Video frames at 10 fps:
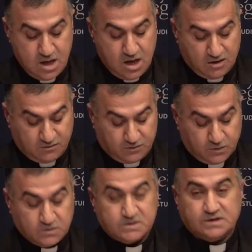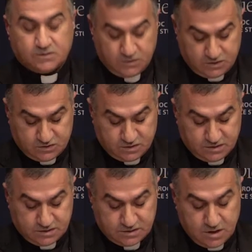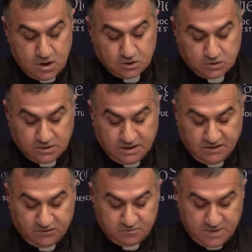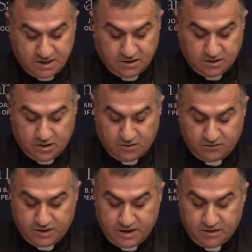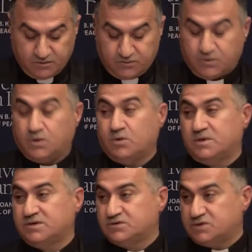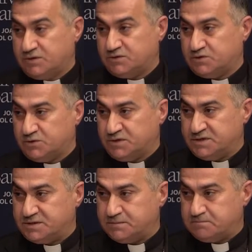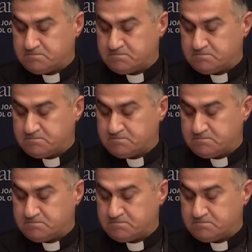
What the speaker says: and forced Christians to leave many of their former territories.